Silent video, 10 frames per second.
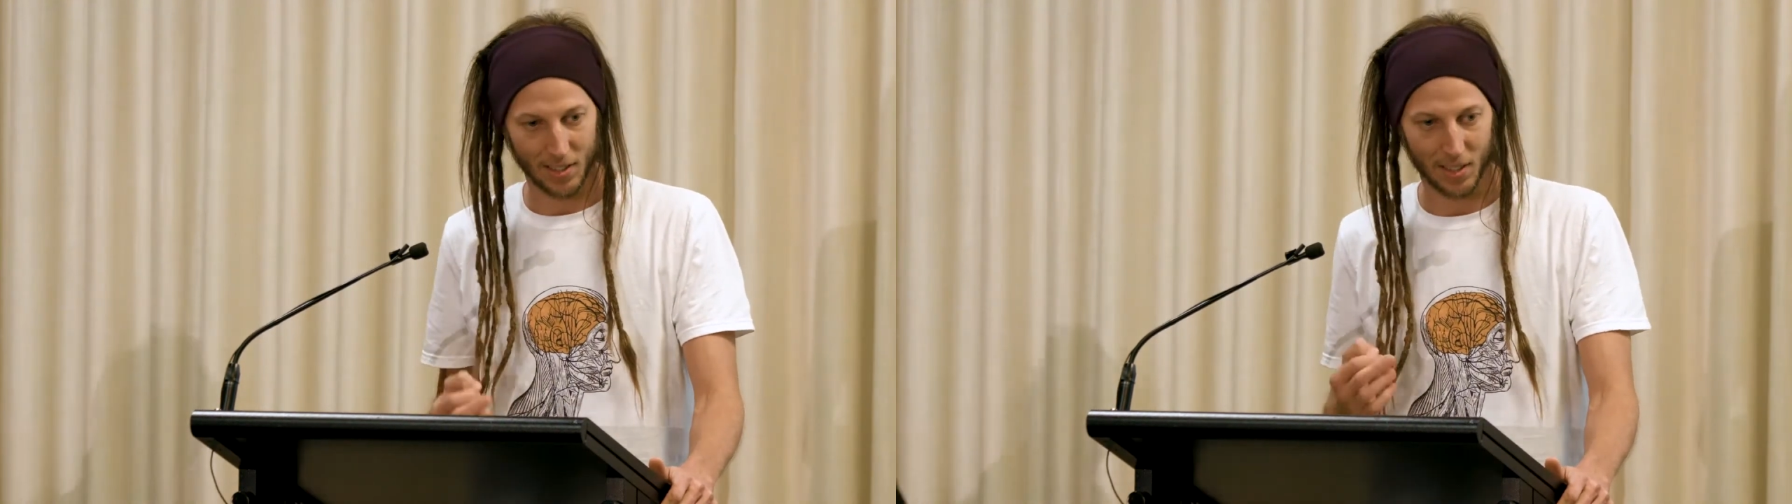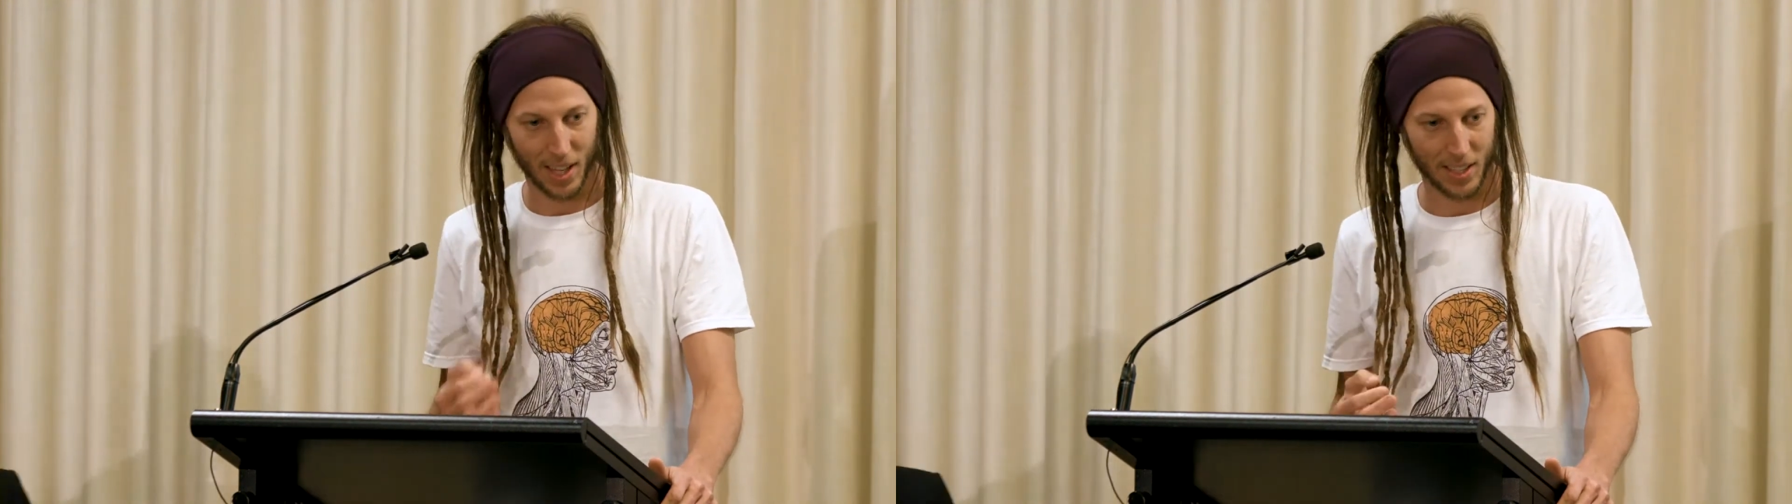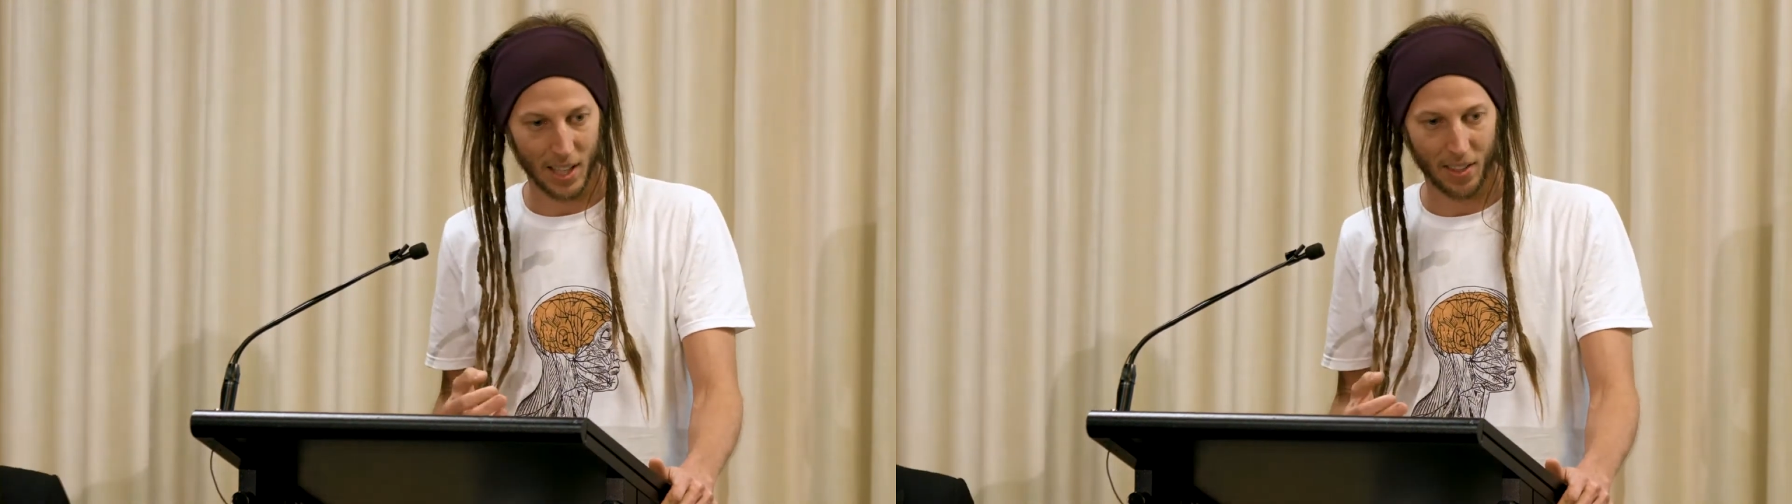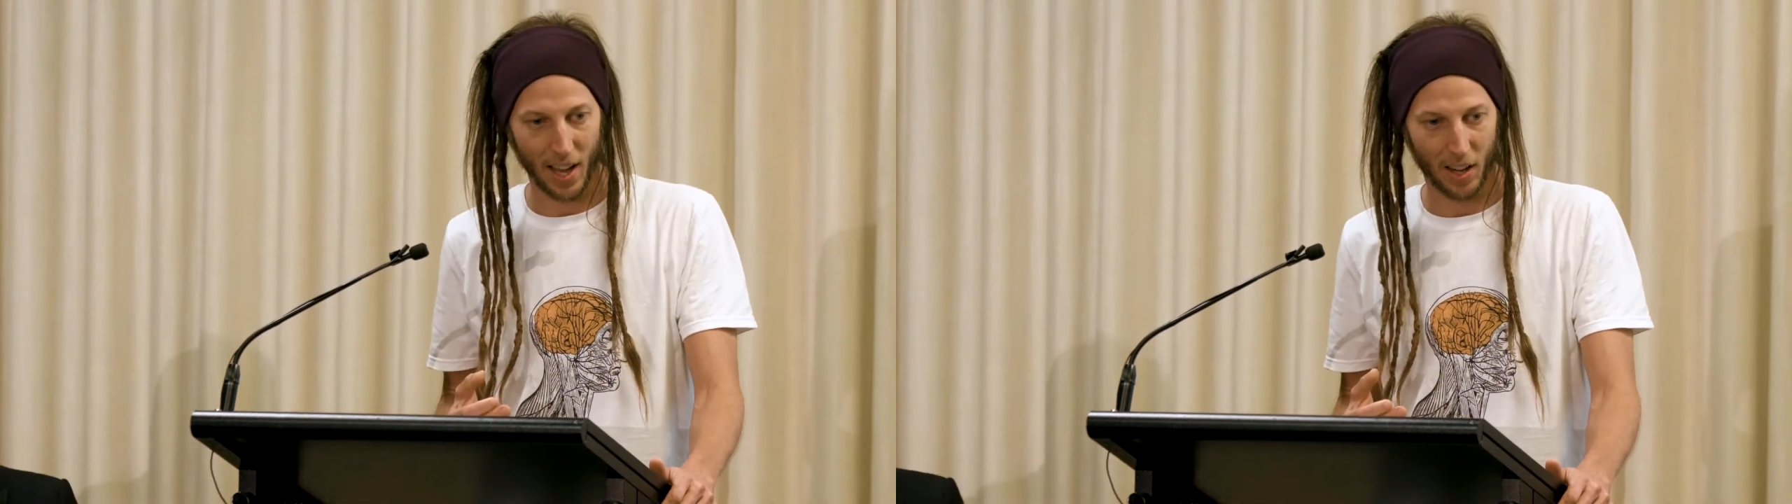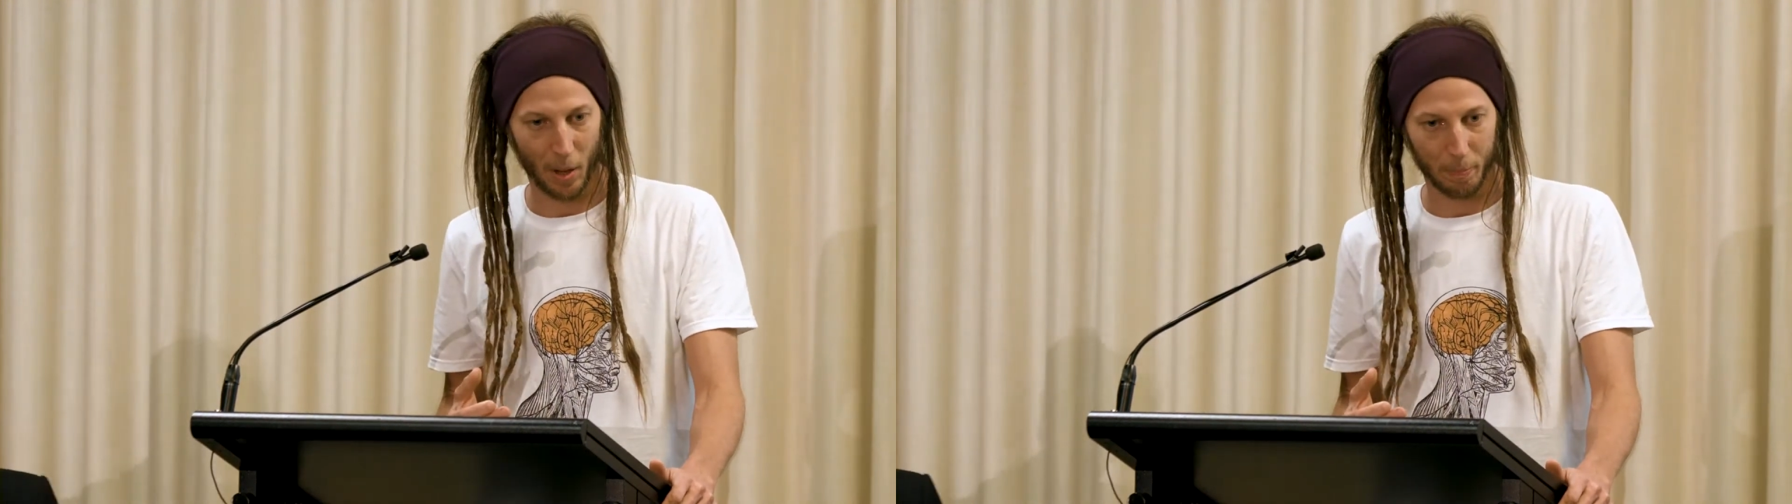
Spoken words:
this idea that,